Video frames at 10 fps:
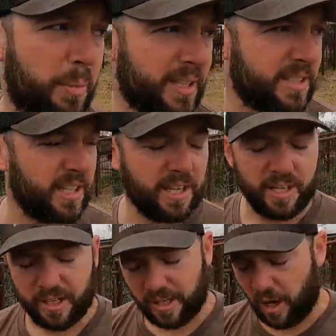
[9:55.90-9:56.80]
busy
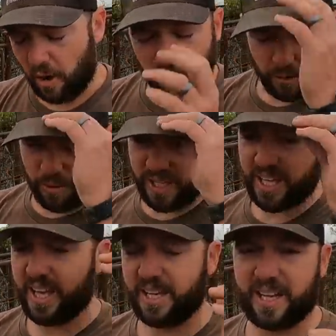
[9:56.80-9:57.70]
over the
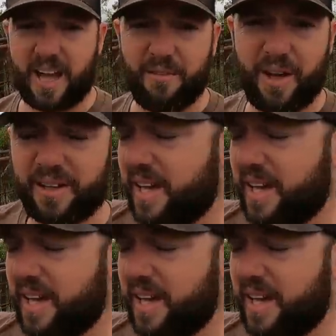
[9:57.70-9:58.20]
weekend, and I've had